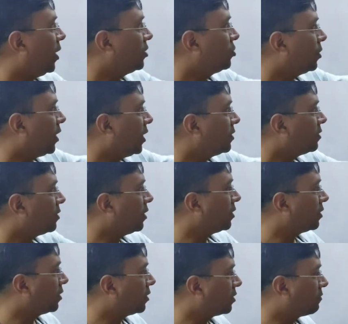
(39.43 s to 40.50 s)
as you can see in
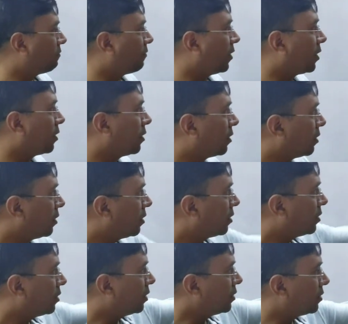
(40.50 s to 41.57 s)
this figure,
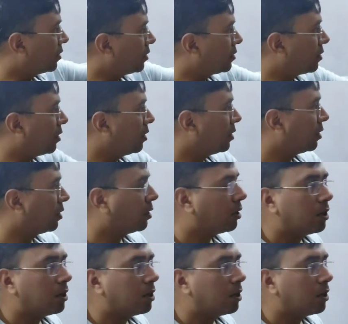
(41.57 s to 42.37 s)
this is a